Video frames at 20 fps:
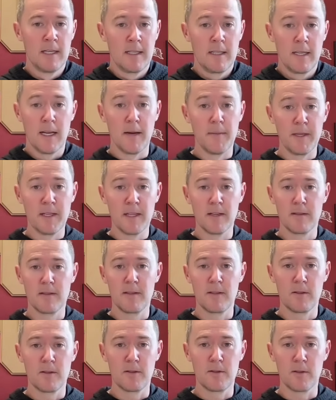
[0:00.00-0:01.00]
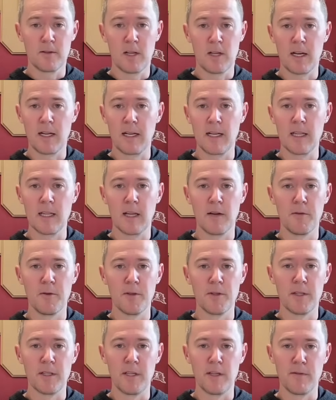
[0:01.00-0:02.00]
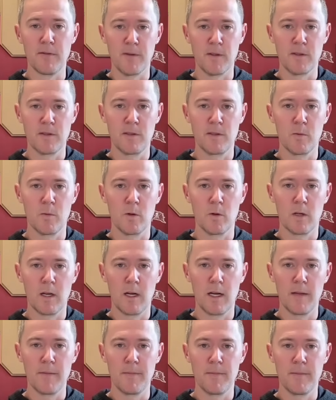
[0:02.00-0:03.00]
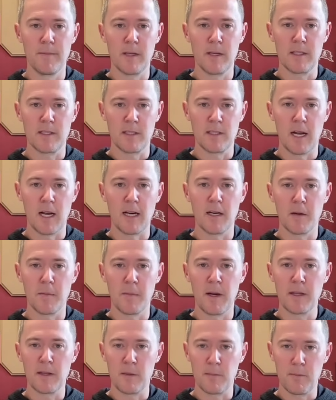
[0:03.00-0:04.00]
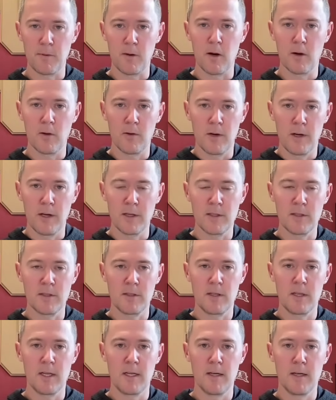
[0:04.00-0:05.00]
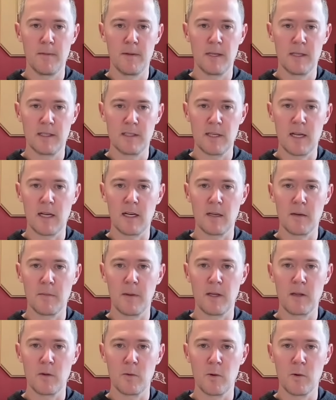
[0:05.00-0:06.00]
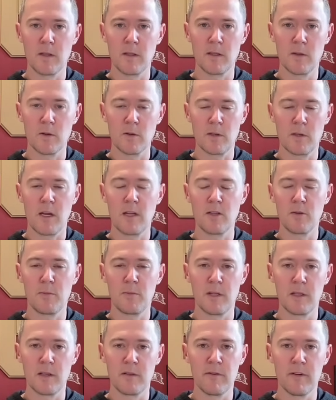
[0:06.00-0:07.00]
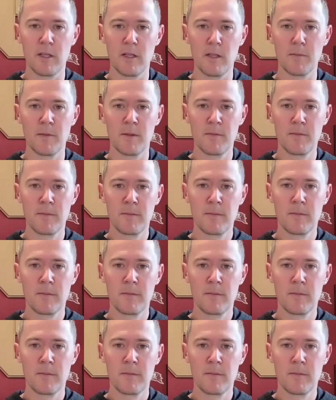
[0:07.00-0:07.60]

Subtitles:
yeah, I mean, there's not any level of the defense that we're not excited about the progress and excited about the way that those guys are being developed.